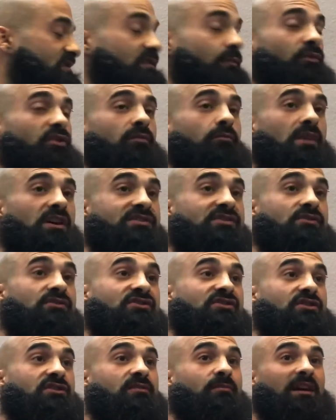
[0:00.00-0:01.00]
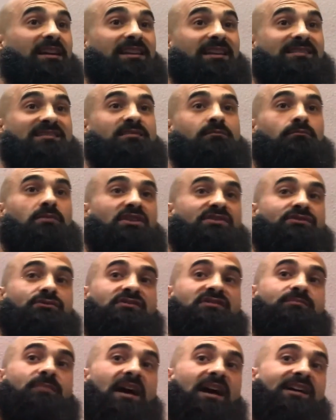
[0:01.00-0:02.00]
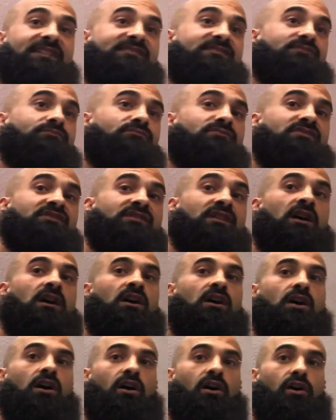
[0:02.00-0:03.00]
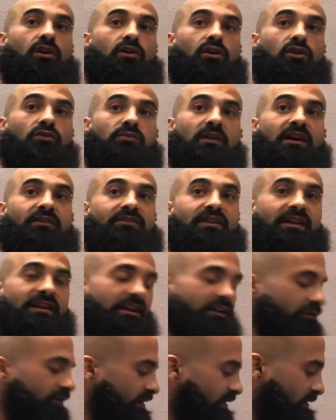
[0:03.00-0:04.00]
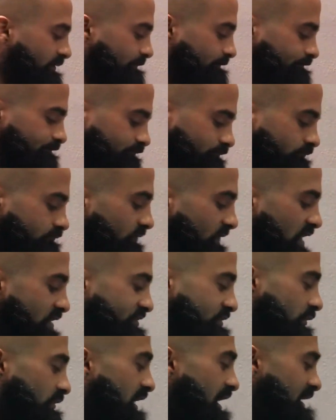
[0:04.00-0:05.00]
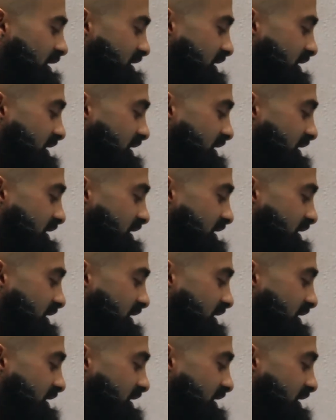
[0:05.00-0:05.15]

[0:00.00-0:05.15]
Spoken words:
some of the muscles, so you might get some muscle spasms around that area. So a lot